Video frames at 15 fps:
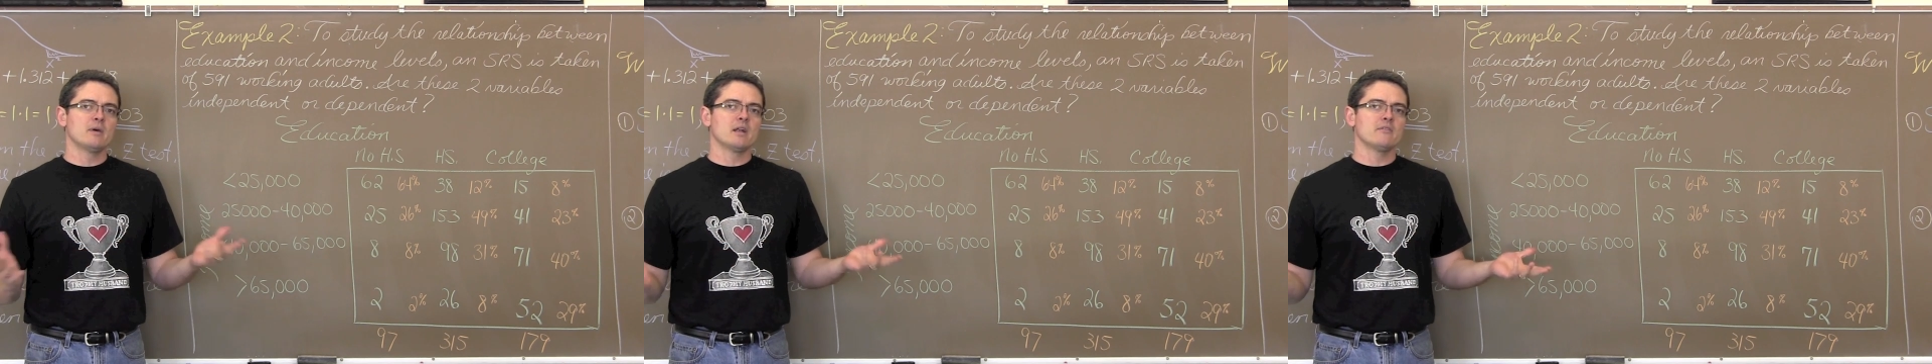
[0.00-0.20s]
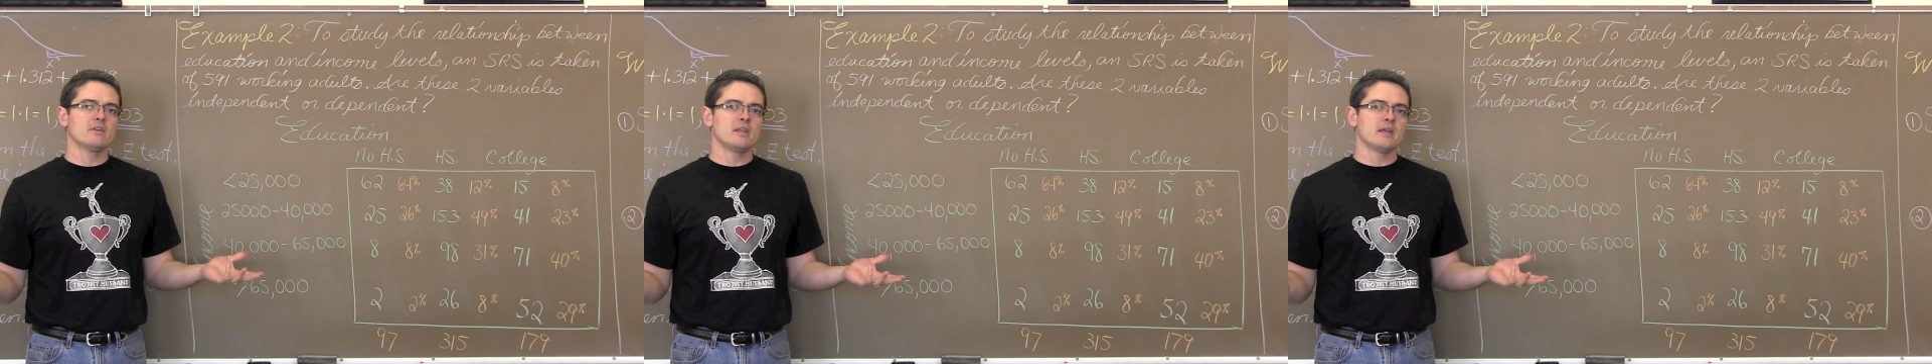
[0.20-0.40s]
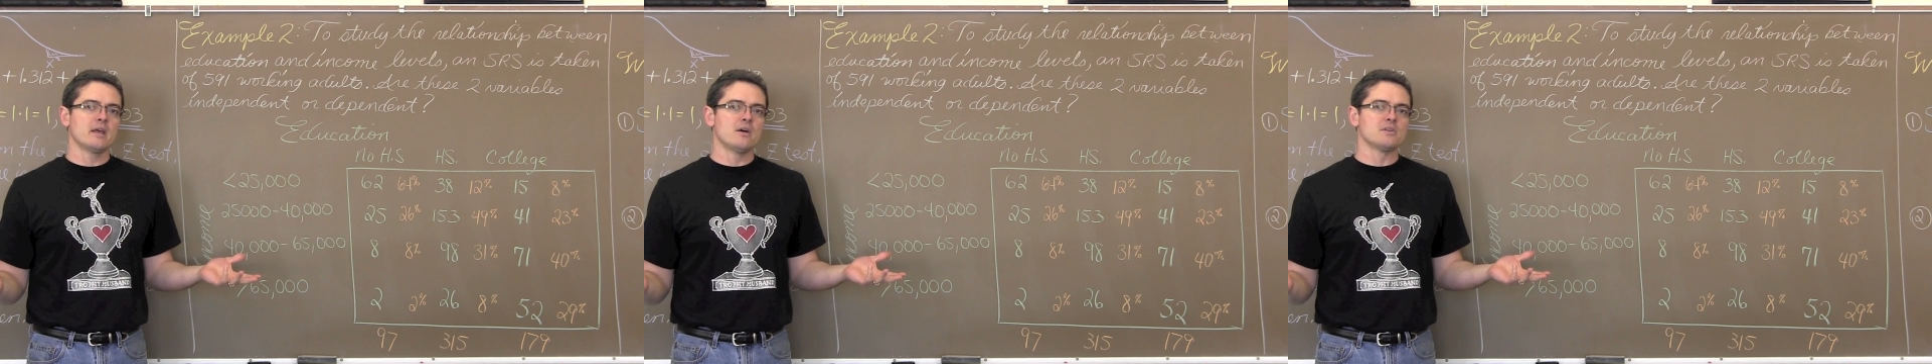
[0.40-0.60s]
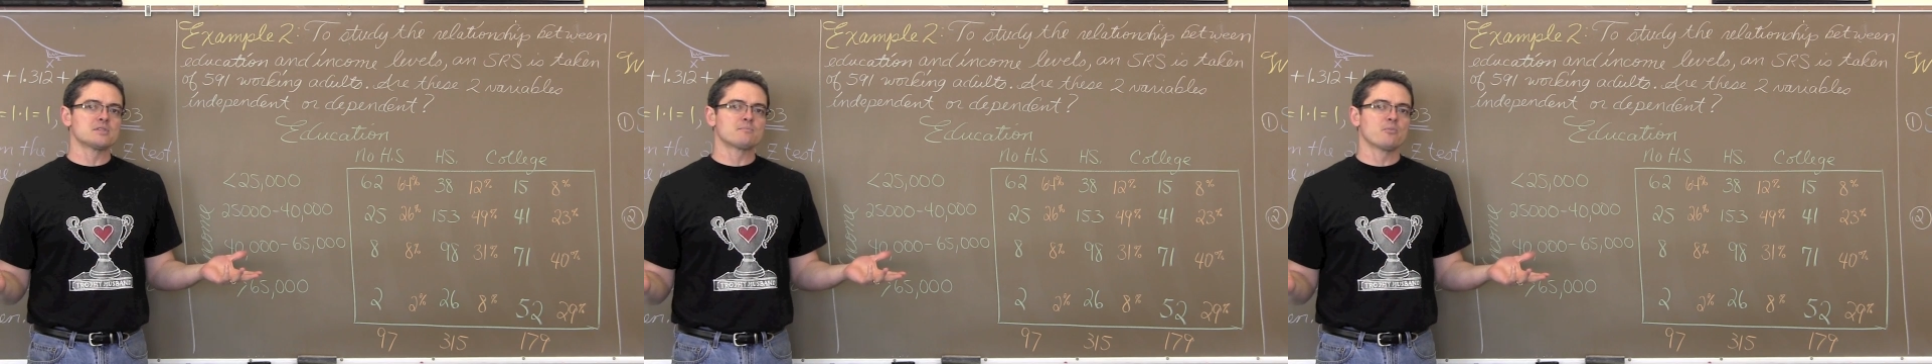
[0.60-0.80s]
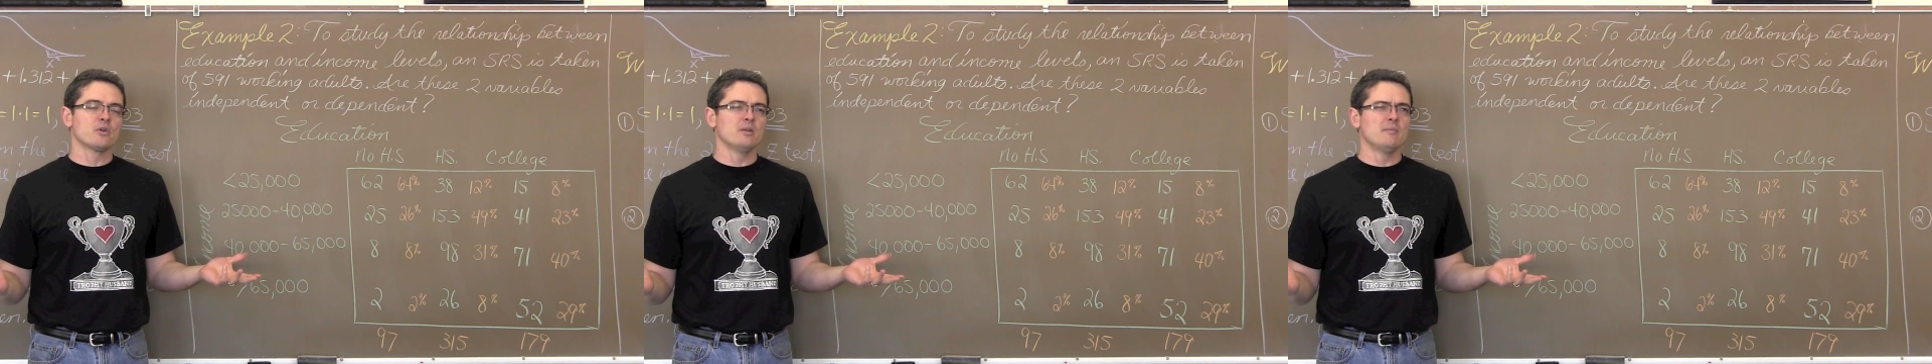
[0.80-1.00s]
but everything
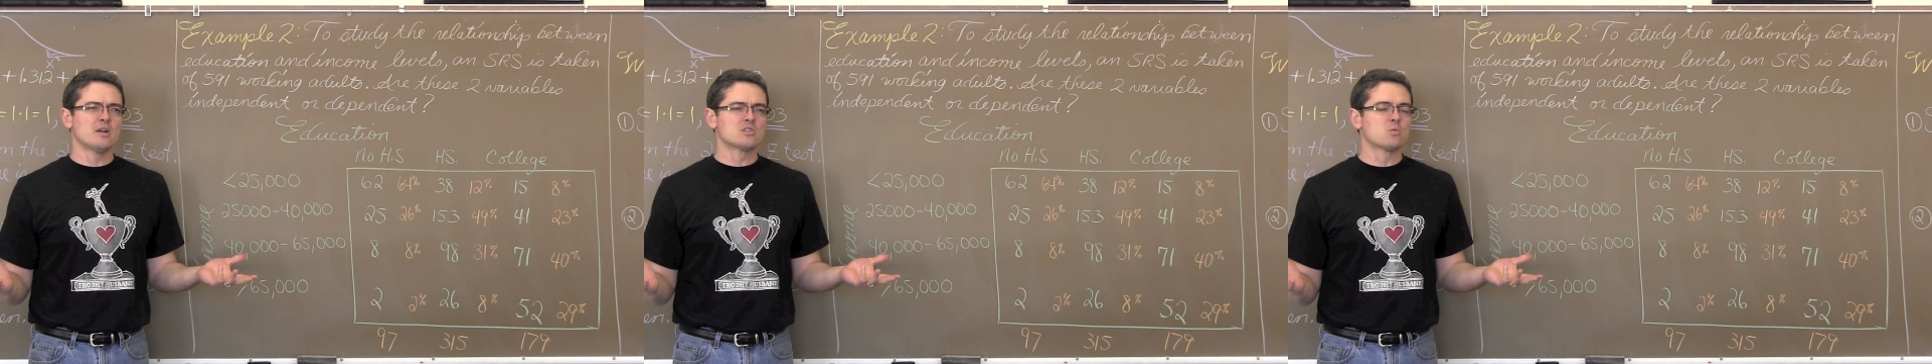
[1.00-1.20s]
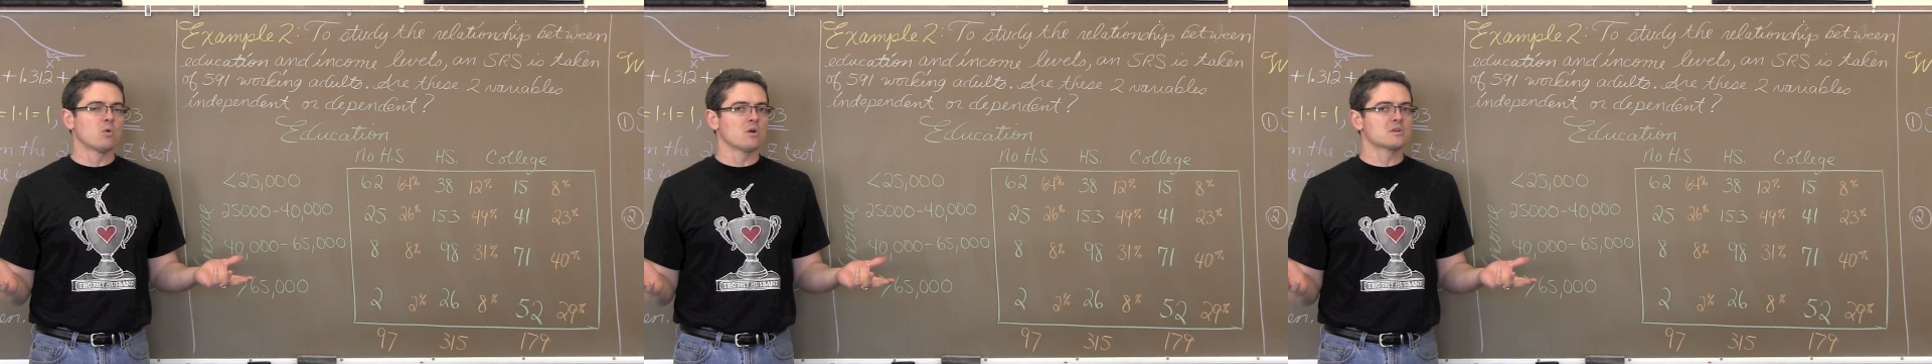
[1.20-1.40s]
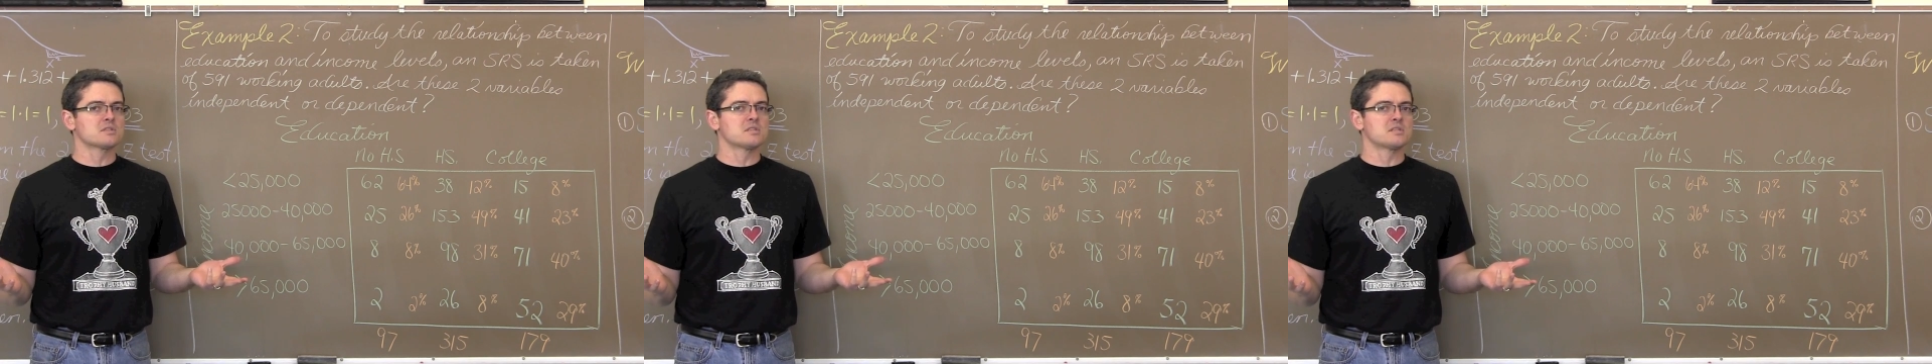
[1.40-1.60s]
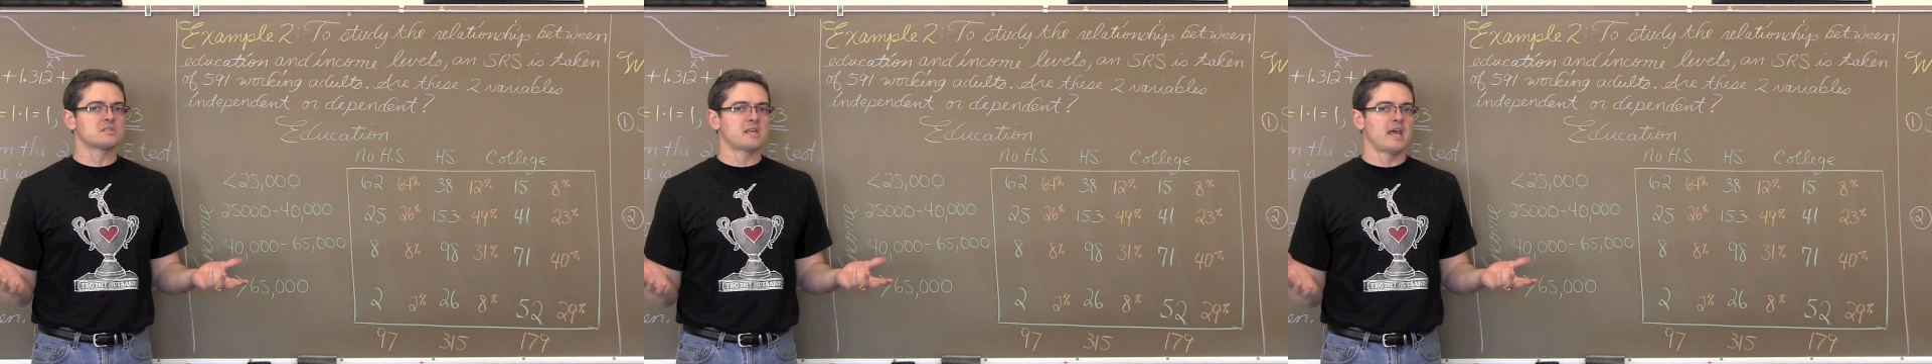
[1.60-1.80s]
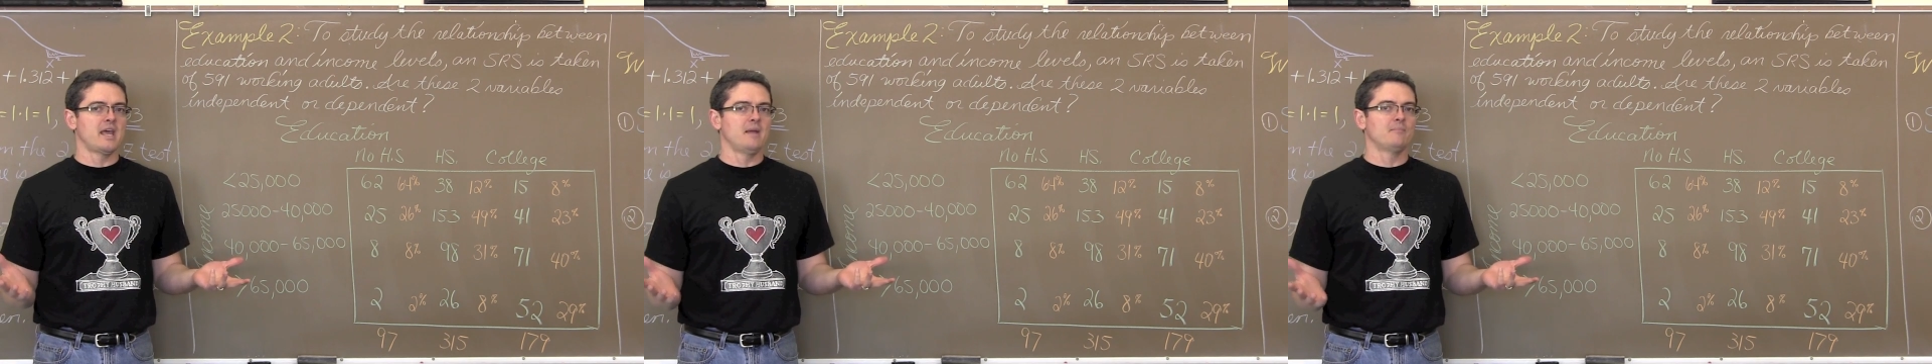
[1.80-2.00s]
else pretty much works the
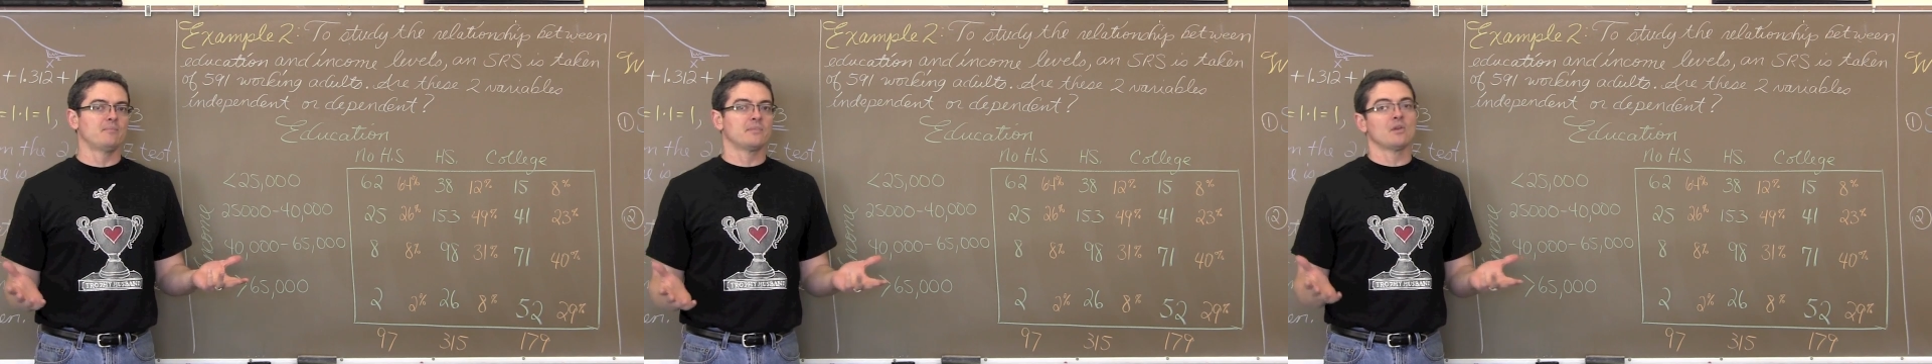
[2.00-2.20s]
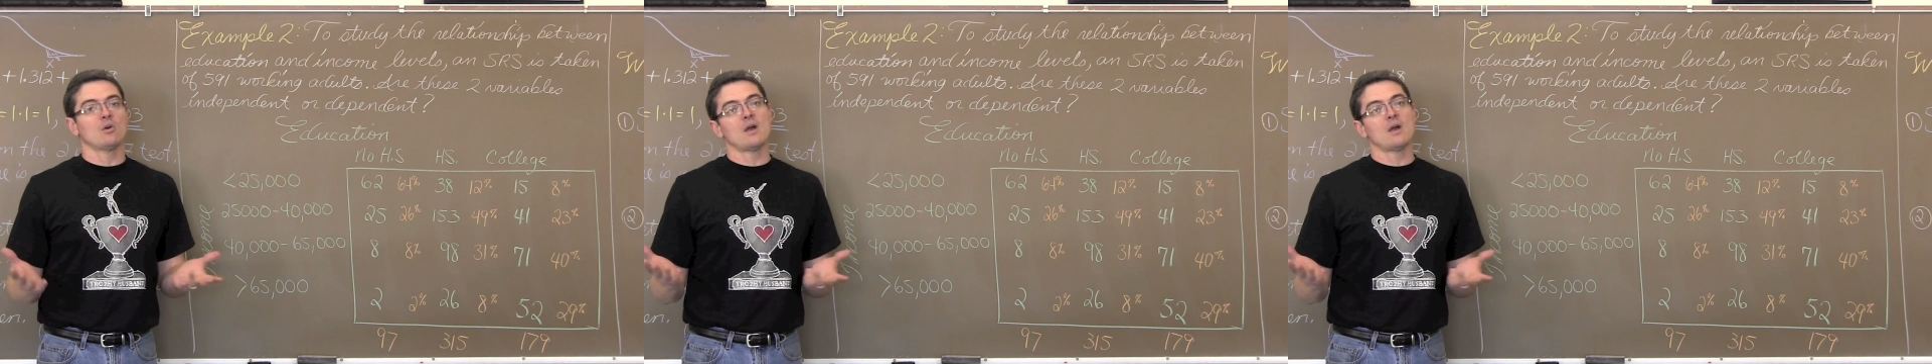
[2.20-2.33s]
same,